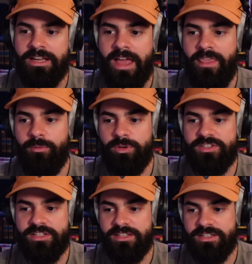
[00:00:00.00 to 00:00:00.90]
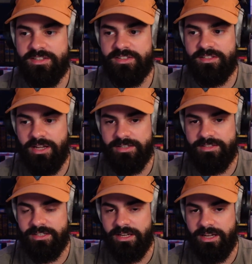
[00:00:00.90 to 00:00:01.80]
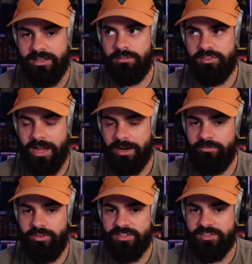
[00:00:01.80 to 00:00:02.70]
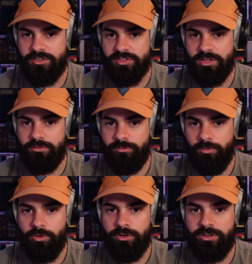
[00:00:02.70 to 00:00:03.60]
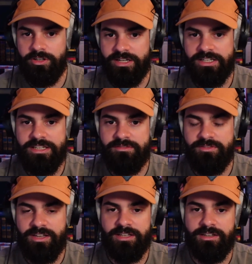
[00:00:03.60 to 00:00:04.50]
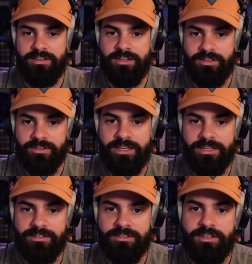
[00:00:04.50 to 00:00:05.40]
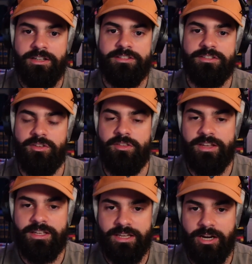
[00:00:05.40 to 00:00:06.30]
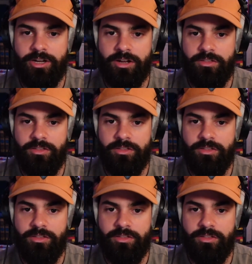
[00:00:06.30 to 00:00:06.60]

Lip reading: And then we see this Aes Sedai sacrifices herself for Nynaeve and Elaine so that they can carry on